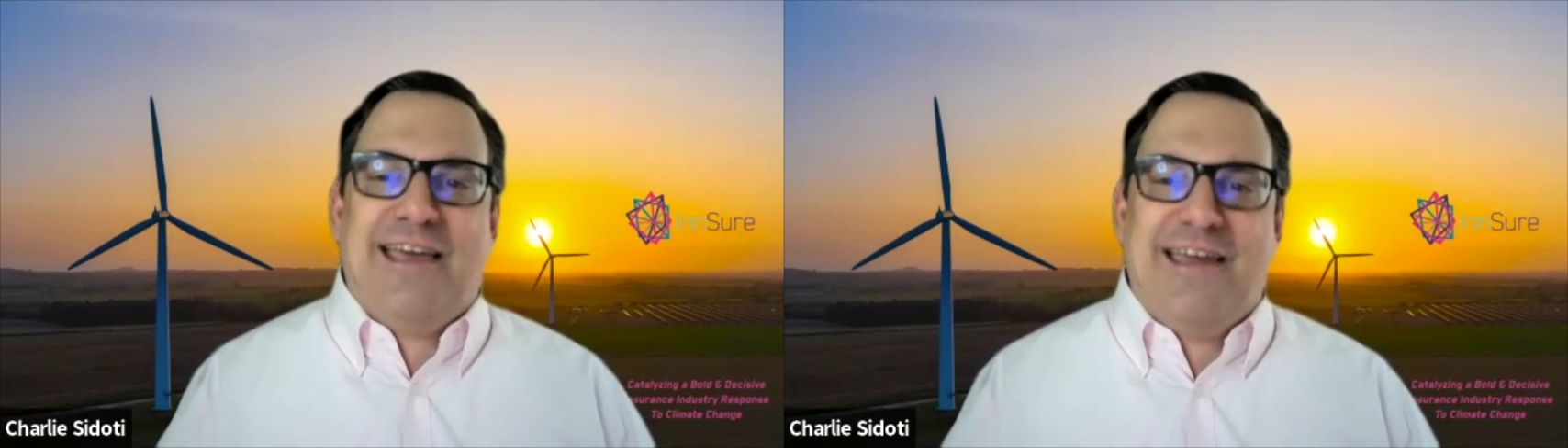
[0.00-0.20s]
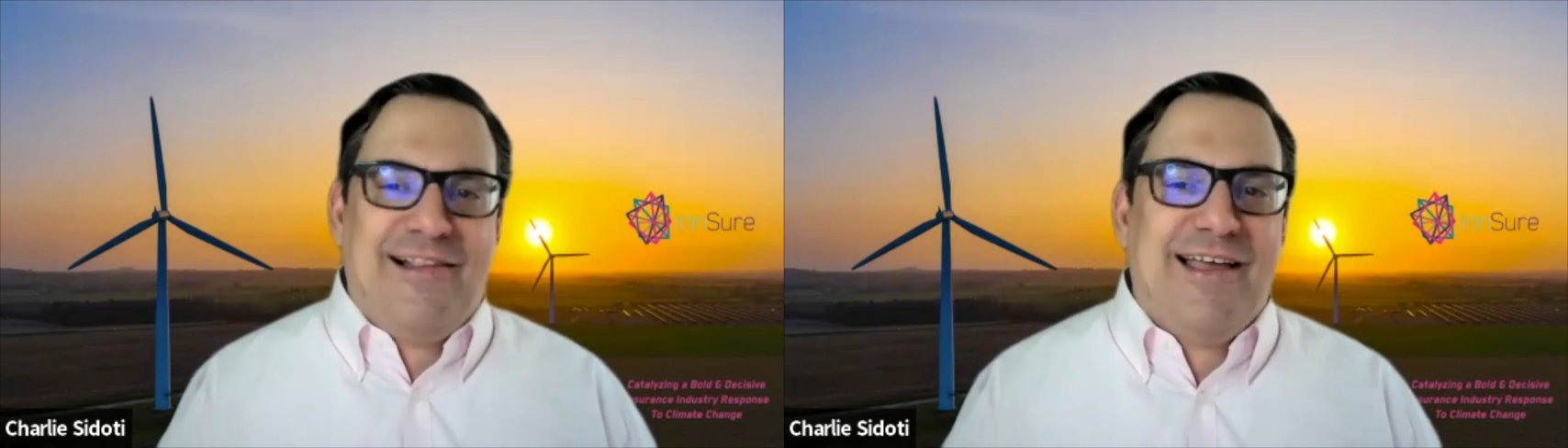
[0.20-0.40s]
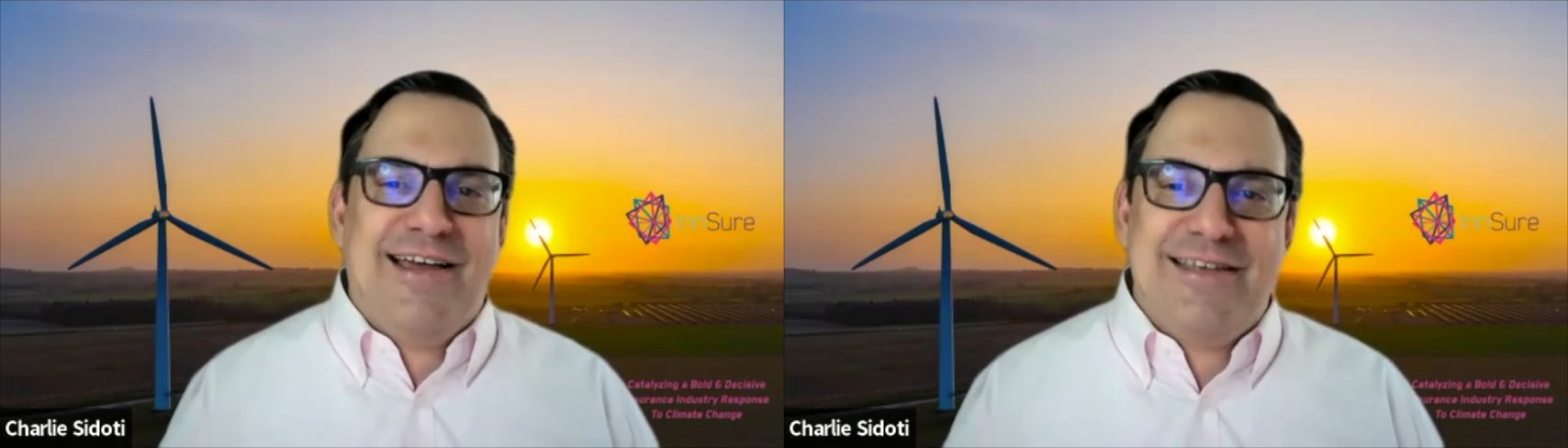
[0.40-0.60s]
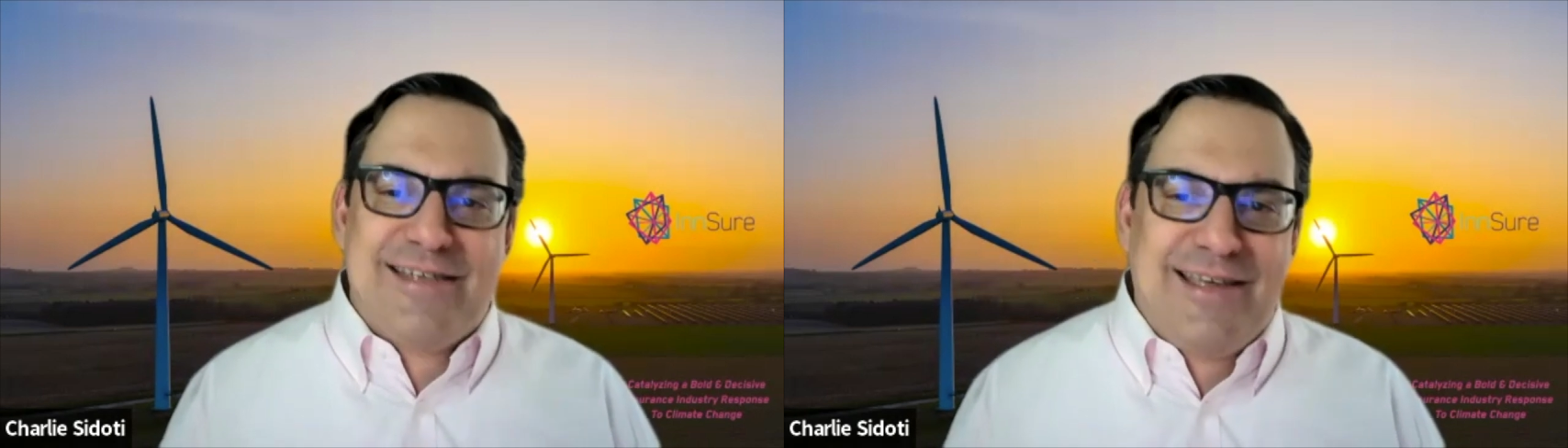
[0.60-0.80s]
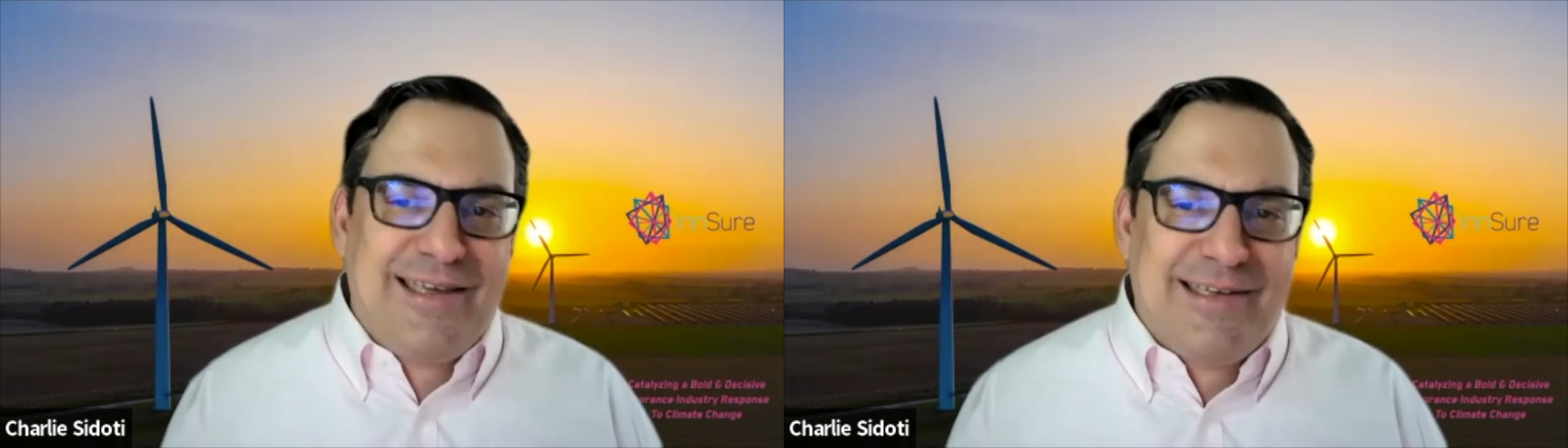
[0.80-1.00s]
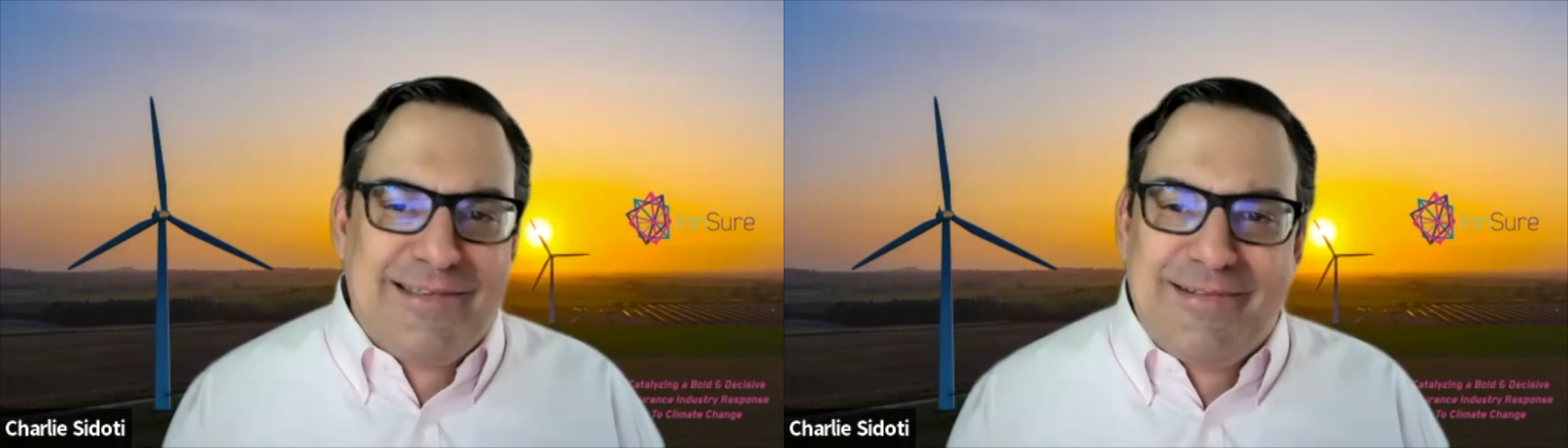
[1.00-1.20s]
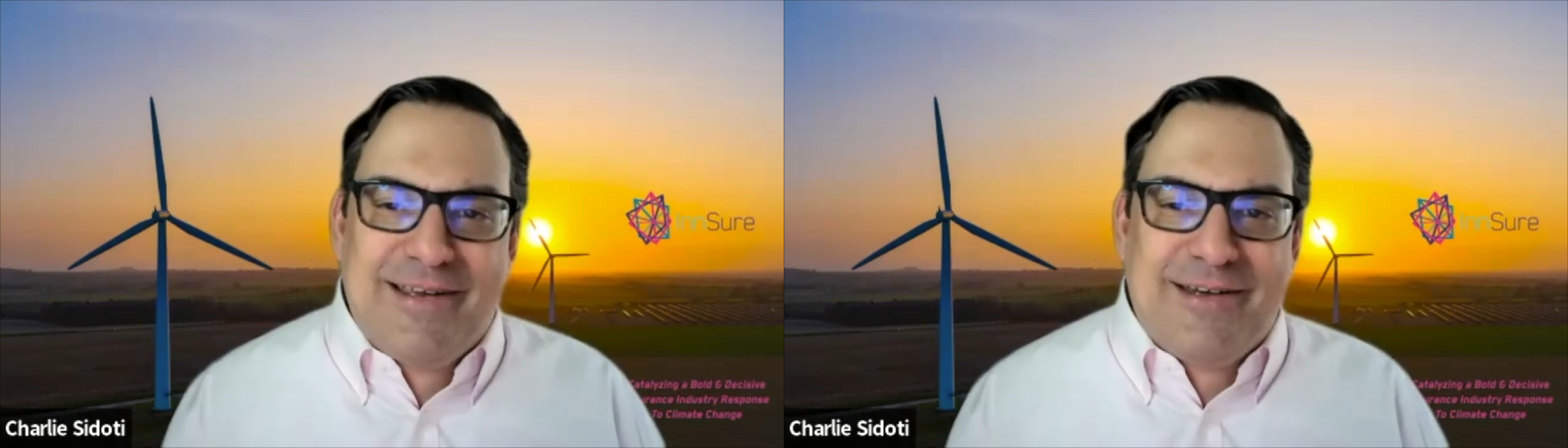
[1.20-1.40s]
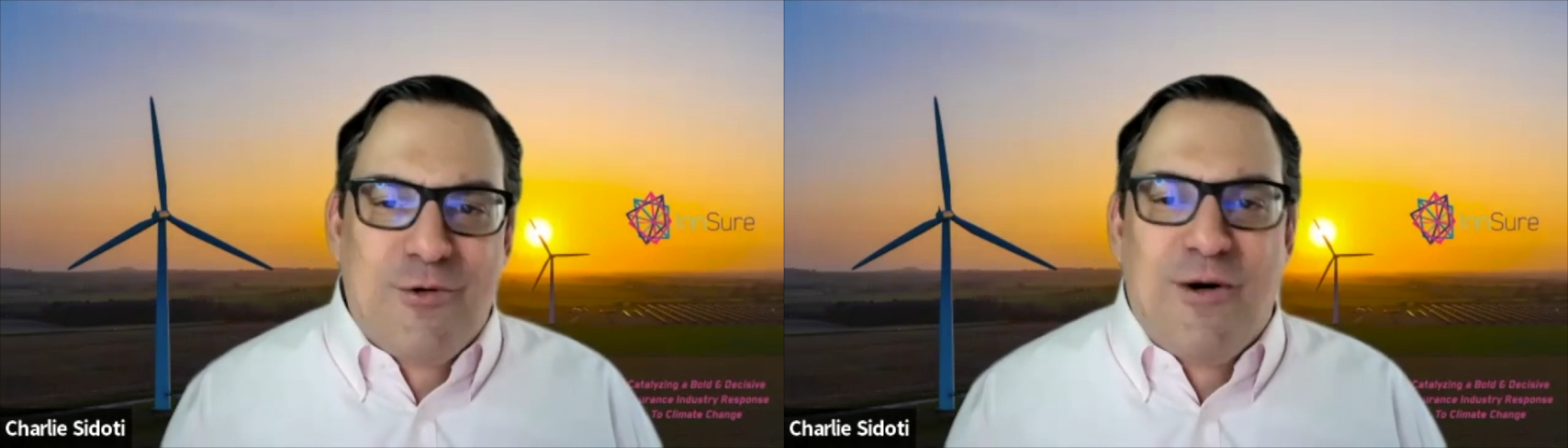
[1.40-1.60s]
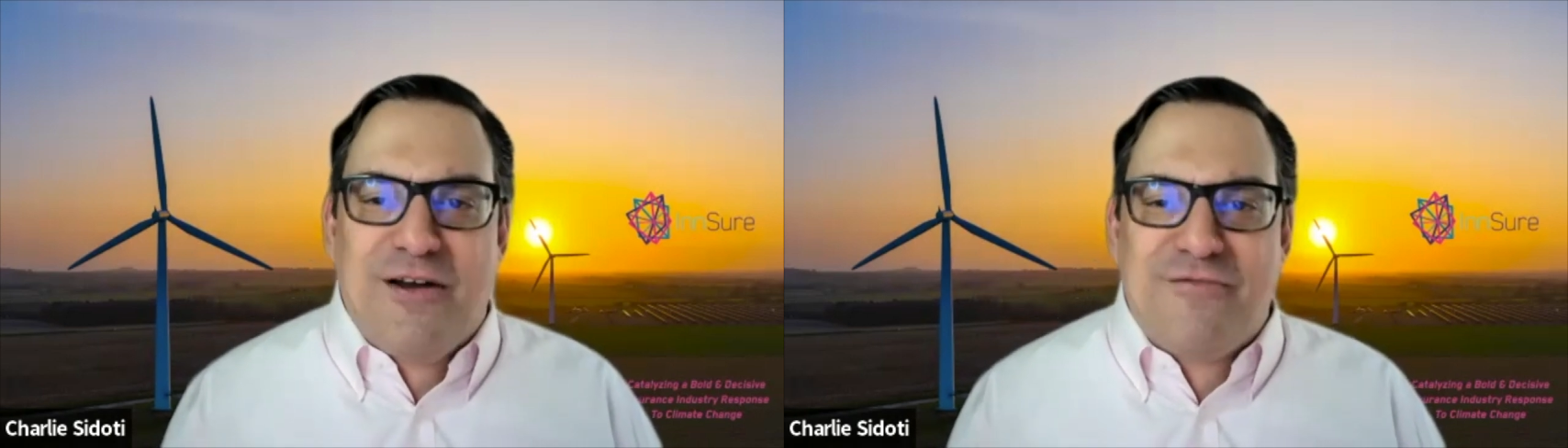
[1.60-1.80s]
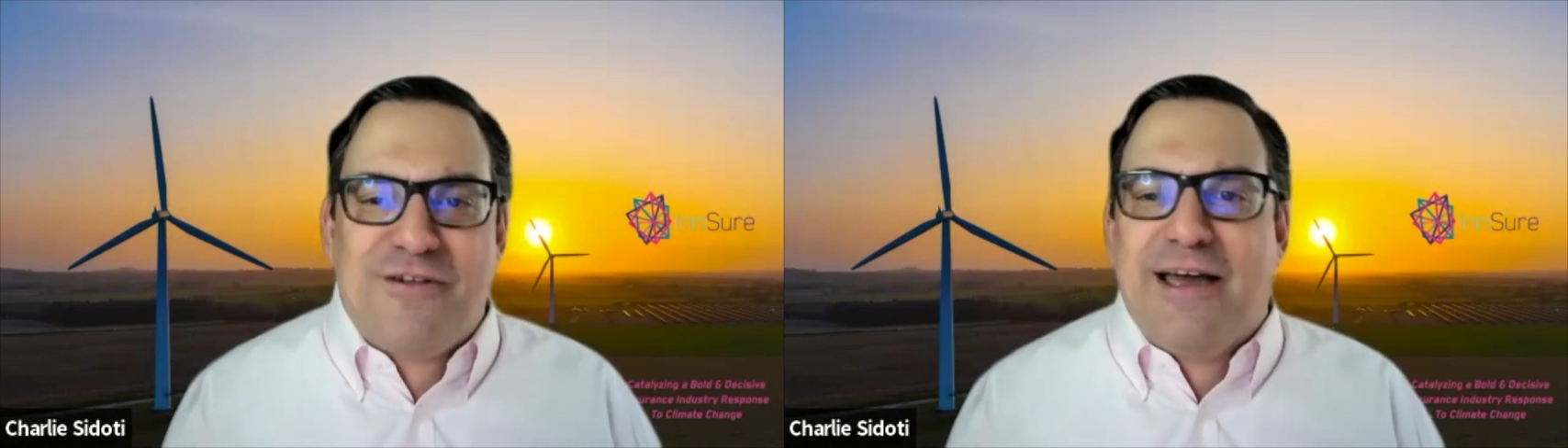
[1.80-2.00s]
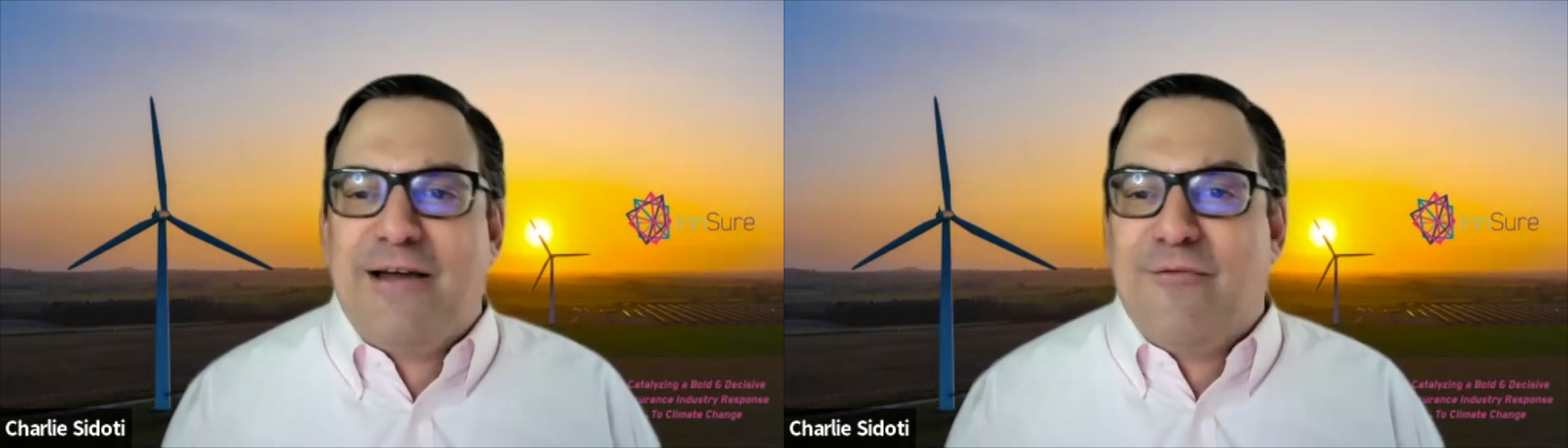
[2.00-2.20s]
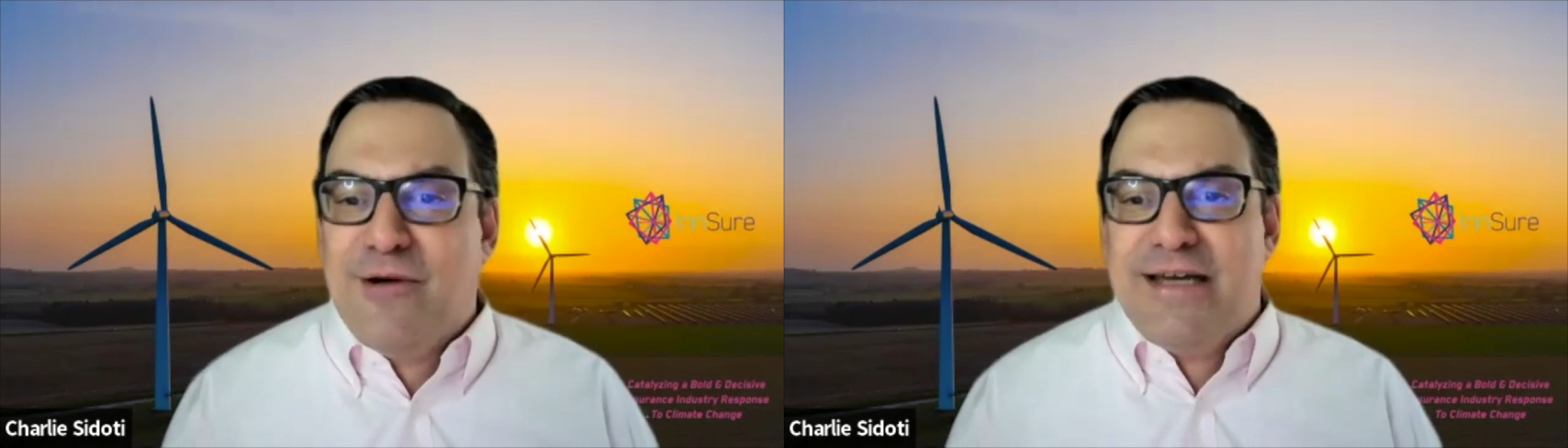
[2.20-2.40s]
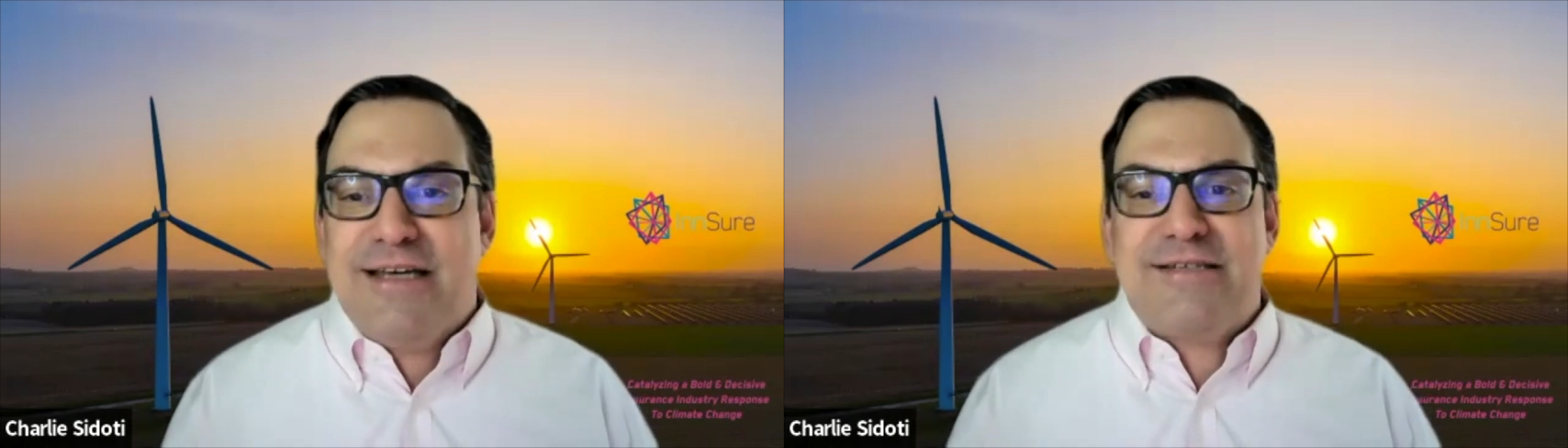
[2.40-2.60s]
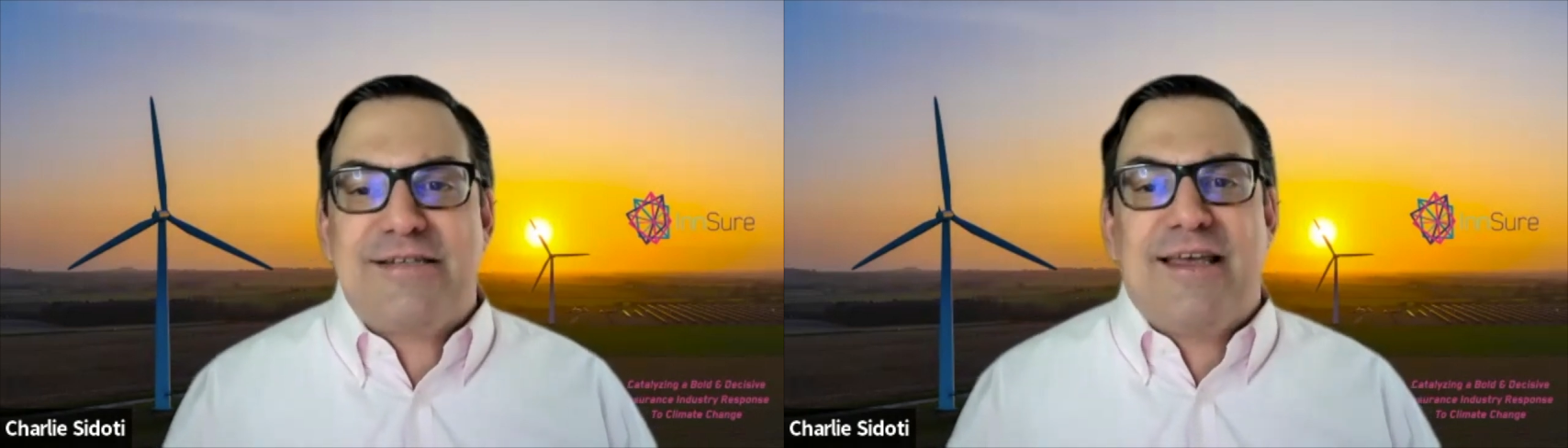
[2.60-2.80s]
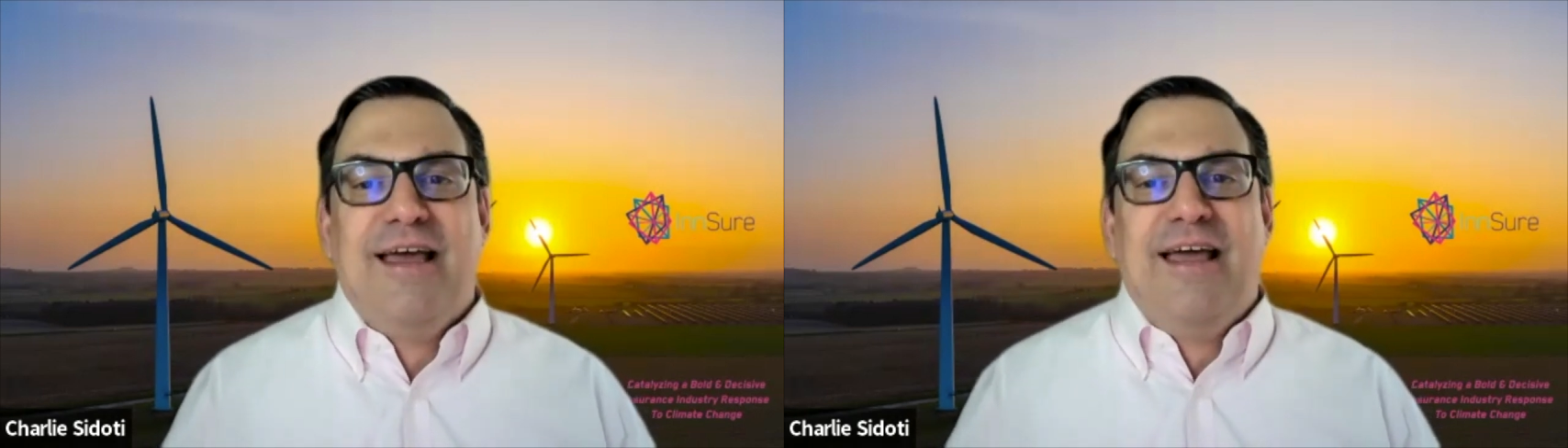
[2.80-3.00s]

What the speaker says: analyzing, and quantifying risk.